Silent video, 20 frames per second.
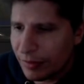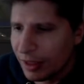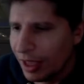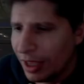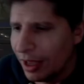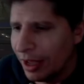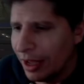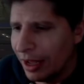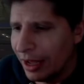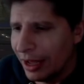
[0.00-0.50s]

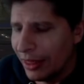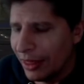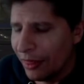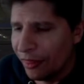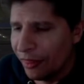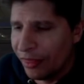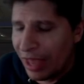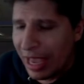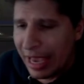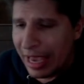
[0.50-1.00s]

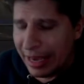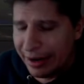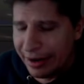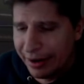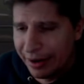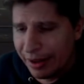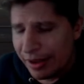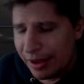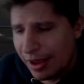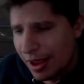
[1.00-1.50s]

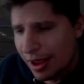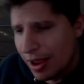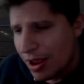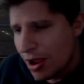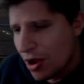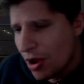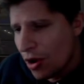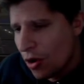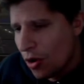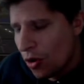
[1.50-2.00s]
Then
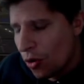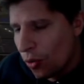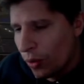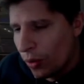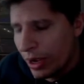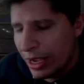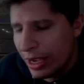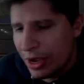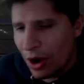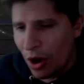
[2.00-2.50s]

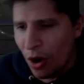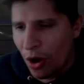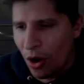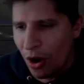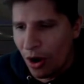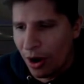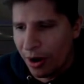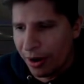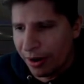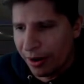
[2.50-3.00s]
we
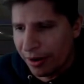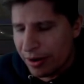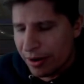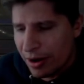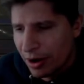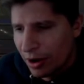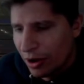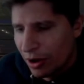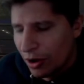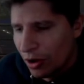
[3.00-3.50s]
are
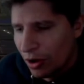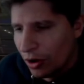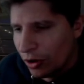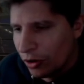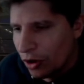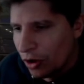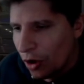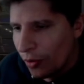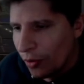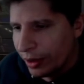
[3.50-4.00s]

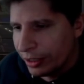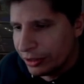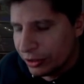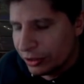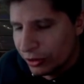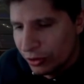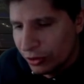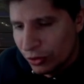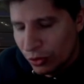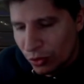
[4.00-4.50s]
going
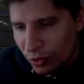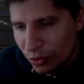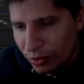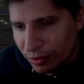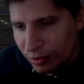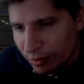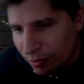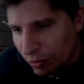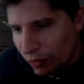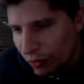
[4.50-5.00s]
to
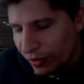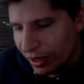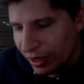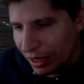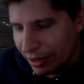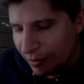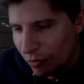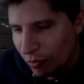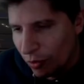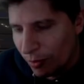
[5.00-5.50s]
moving
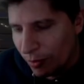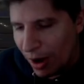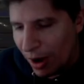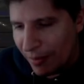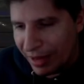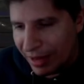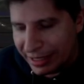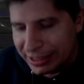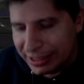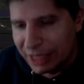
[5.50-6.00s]
on to more
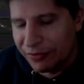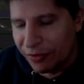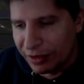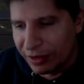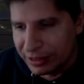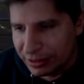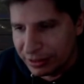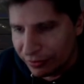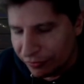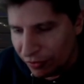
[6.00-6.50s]
property. That's it for
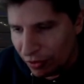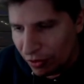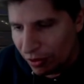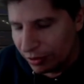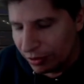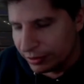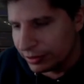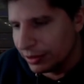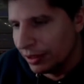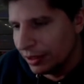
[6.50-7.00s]
his
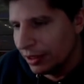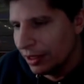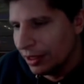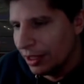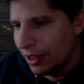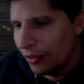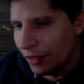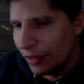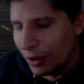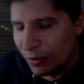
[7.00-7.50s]
default.
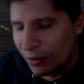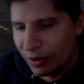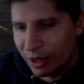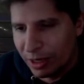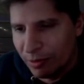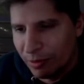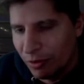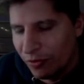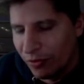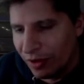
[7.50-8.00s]
Then we're
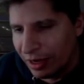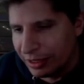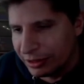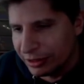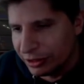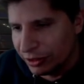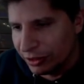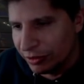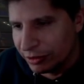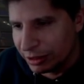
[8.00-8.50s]
going to move on
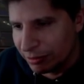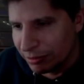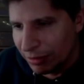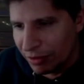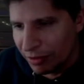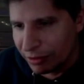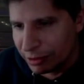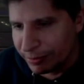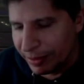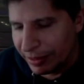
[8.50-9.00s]
to some
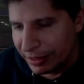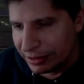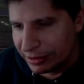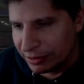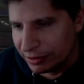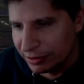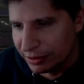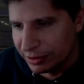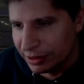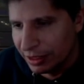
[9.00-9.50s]
other
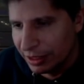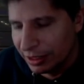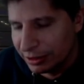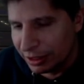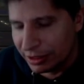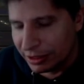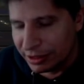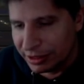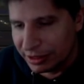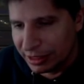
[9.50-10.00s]
specials,
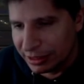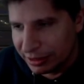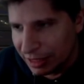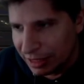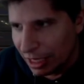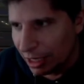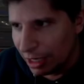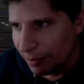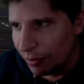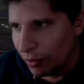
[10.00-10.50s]
such as his
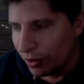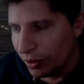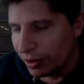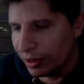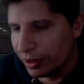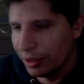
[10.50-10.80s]
teleport.